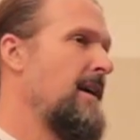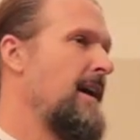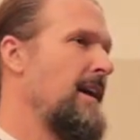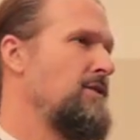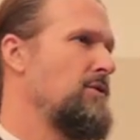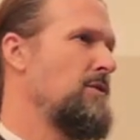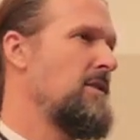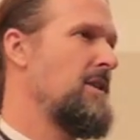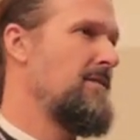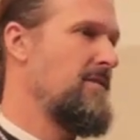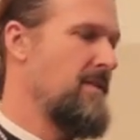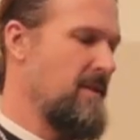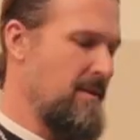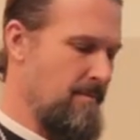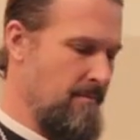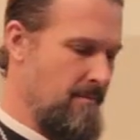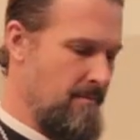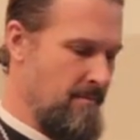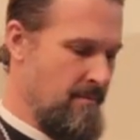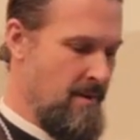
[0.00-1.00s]
and to give
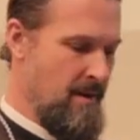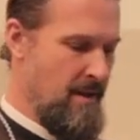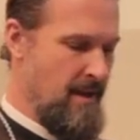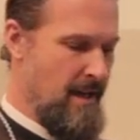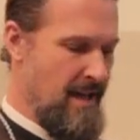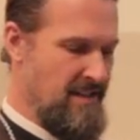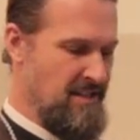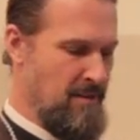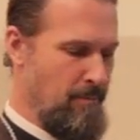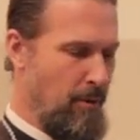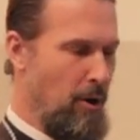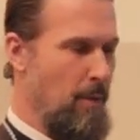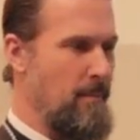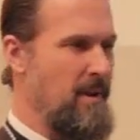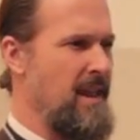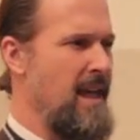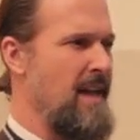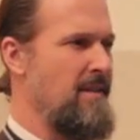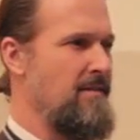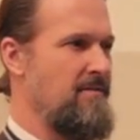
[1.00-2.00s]
them, as a
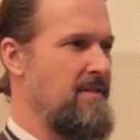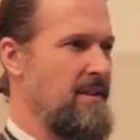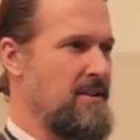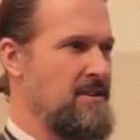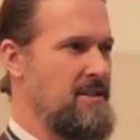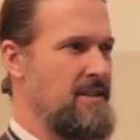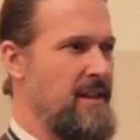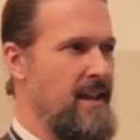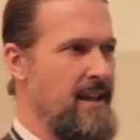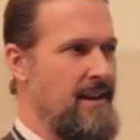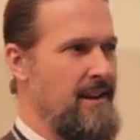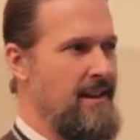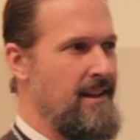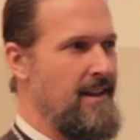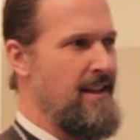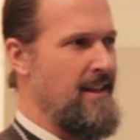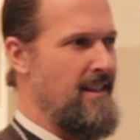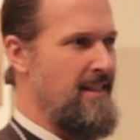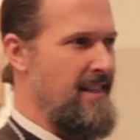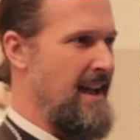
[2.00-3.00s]
permanent and fixed state,
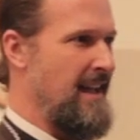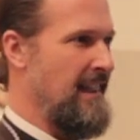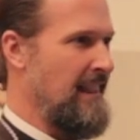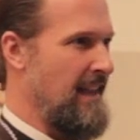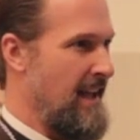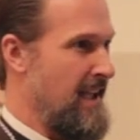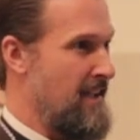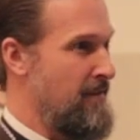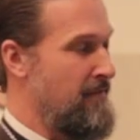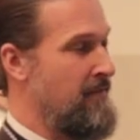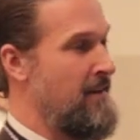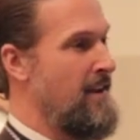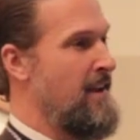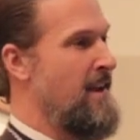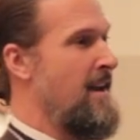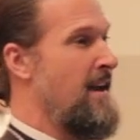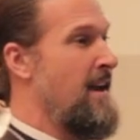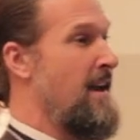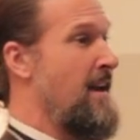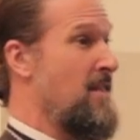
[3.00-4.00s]
that life.
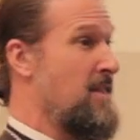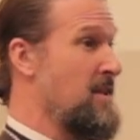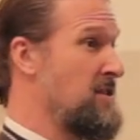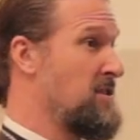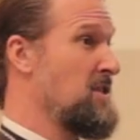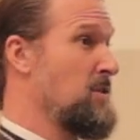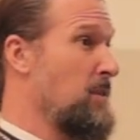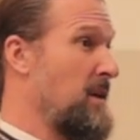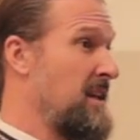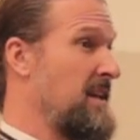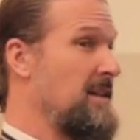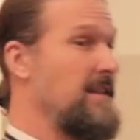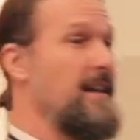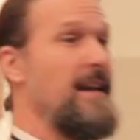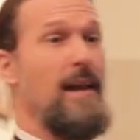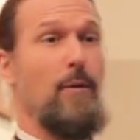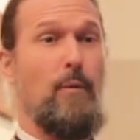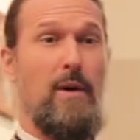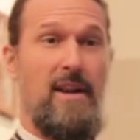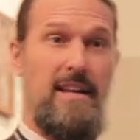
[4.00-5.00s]
This is what he
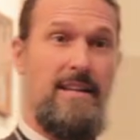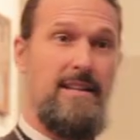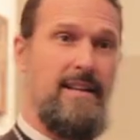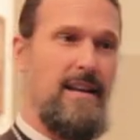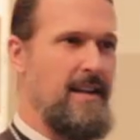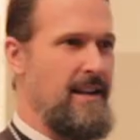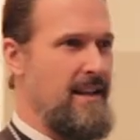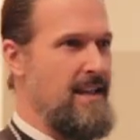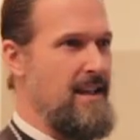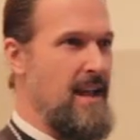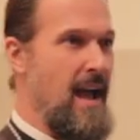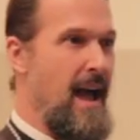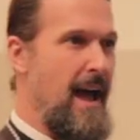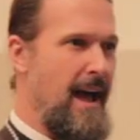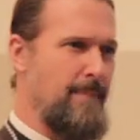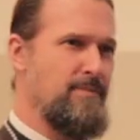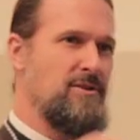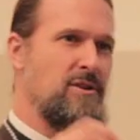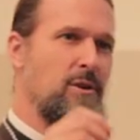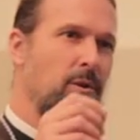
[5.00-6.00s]
did, and when he did it, he
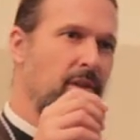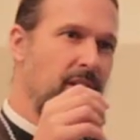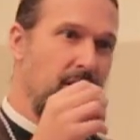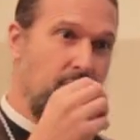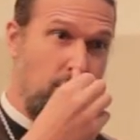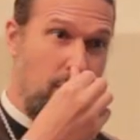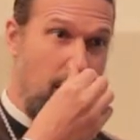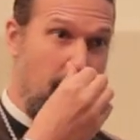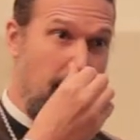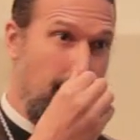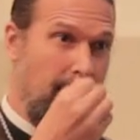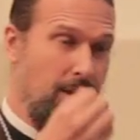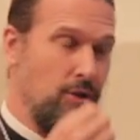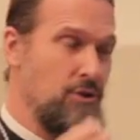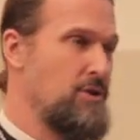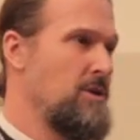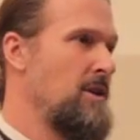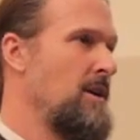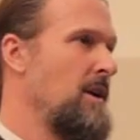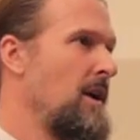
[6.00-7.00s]
absolutely
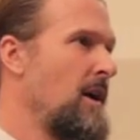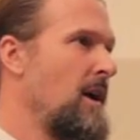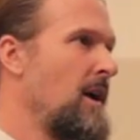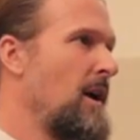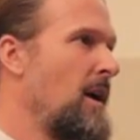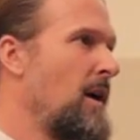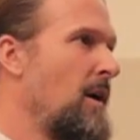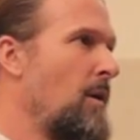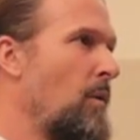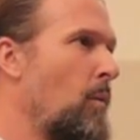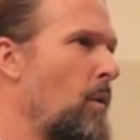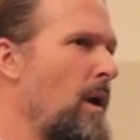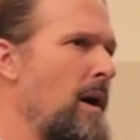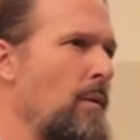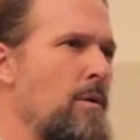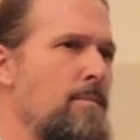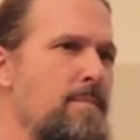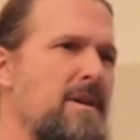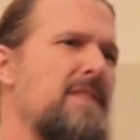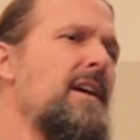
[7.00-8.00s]
changed what
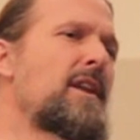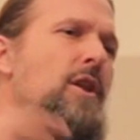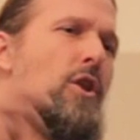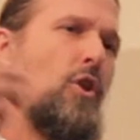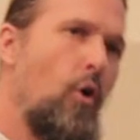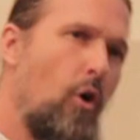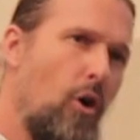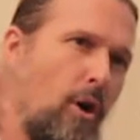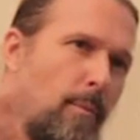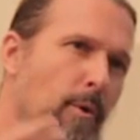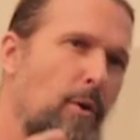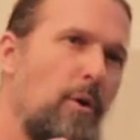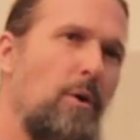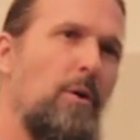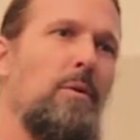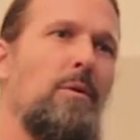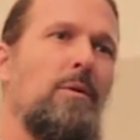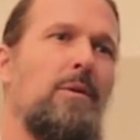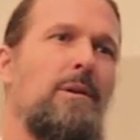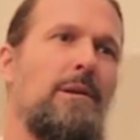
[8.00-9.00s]
would be the
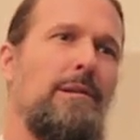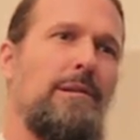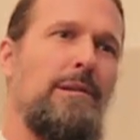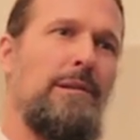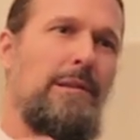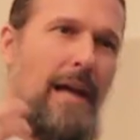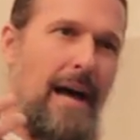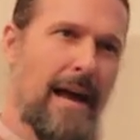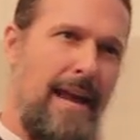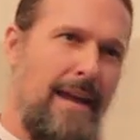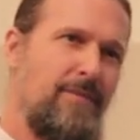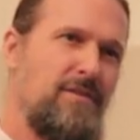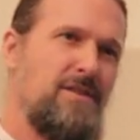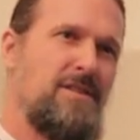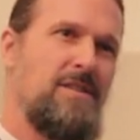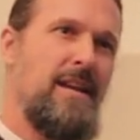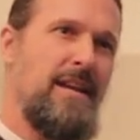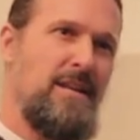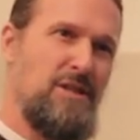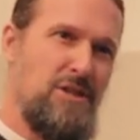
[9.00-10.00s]
normal
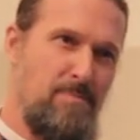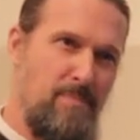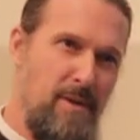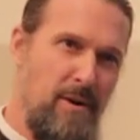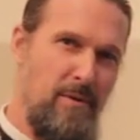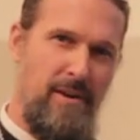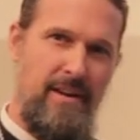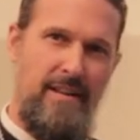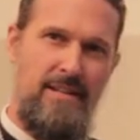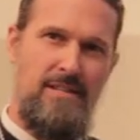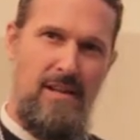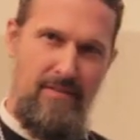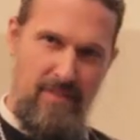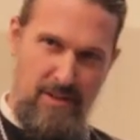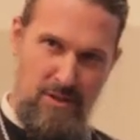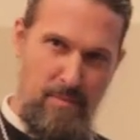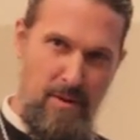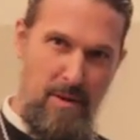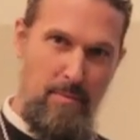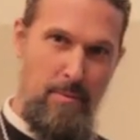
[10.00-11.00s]
life's experience of
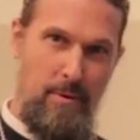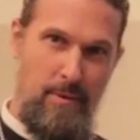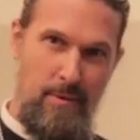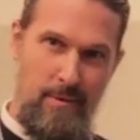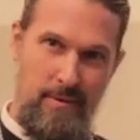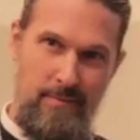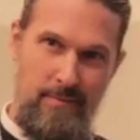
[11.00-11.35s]
his people.